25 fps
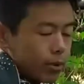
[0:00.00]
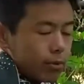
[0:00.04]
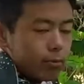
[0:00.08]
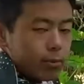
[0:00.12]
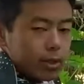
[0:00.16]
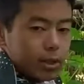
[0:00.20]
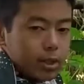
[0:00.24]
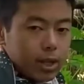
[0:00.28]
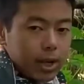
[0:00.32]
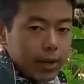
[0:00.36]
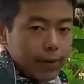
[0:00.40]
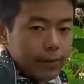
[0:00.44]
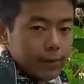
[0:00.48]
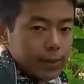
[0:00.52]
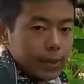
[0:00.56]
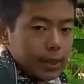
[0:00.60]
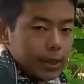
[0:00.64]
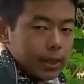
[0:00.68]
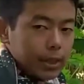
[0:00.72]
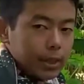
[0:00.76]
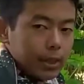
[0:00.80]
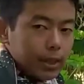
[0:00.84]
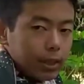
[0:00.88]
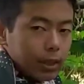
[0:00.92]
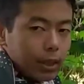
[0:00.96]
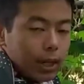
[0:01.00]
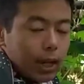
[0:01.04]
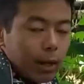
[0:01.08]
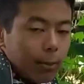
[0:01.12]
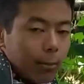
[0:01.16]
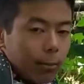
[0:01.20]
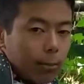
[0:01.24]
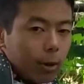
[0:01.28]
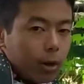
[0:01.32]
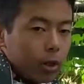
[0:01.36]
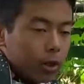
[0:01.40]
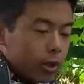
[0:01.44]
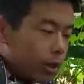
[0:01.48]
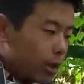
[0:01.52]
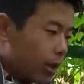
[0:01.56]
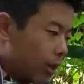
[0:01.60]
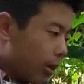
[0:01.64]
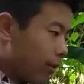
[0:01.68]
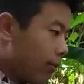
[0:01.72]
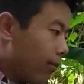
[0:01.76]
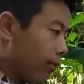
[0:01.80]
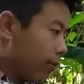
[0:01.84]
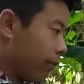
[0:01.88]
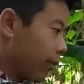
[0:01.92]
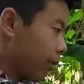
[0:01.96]
must have seen yam, or
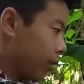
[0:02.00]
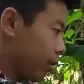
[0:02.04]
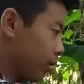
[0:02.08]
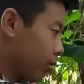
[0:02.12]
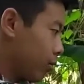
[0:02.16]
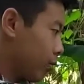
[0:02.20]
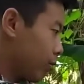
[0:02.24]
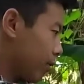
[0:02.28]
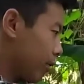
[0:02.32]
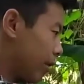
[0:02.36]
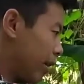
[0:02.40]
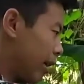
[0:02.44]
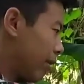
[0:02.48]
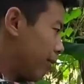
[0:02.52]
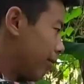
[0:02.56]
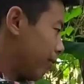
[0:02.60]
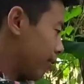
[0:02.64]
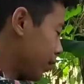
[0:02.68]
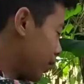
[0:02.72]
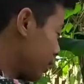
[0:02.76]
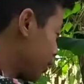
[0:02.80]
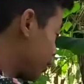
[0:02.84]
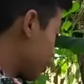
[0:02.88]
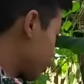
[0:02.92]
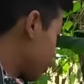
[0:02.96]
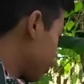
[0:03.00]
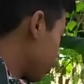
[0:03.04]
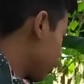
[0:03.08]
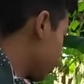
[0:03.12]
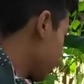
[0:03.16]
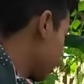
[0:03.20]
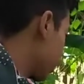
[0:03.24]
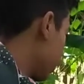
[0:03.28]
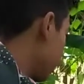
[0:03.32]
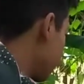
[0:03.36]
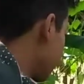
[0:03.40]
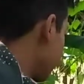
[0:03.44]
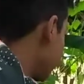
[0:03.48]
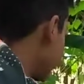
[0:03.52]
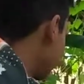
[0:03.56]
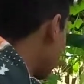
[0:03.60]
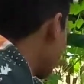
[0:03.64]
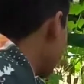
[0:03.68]
you have eaten also. So I